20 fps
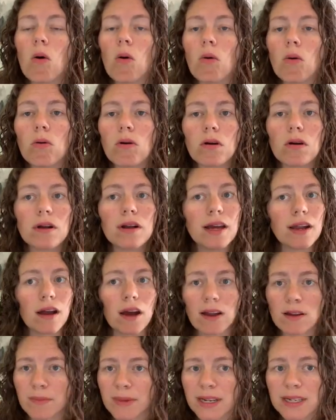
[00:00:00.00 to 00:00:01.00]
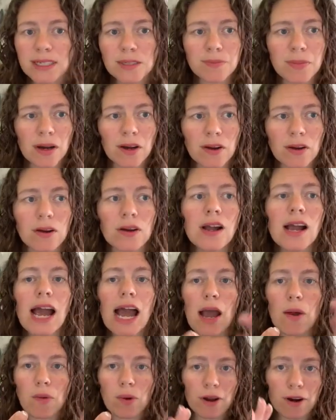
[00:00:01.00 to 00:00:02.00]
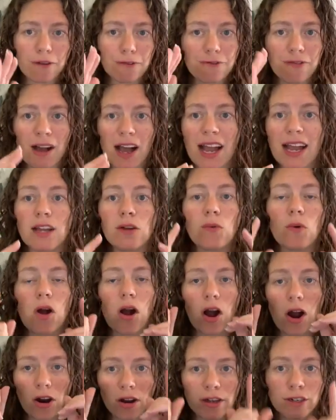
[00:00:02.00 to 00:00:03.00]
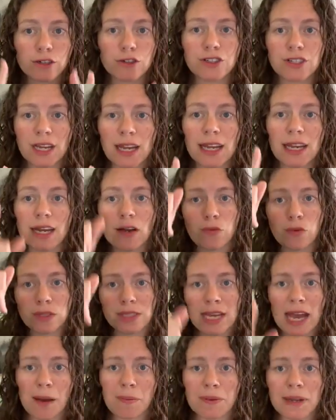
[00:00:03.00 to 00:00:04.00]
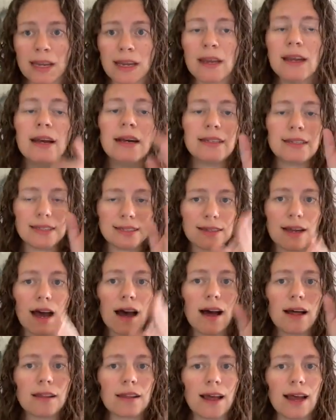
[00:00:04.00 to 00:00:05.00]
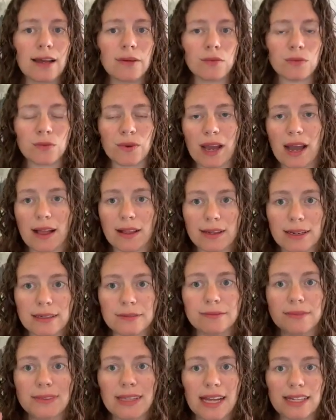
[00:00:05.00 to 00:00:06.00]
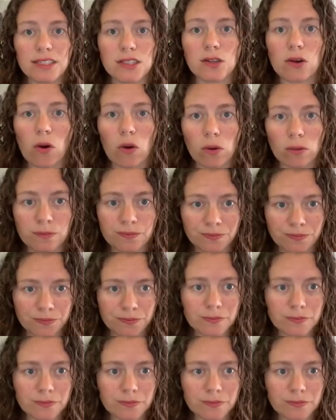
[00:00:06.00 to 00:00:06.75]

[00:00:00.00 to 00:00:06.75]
or an automated debugger, and we're going to find where our understanding of what's happening does not align with reality. That's the goal.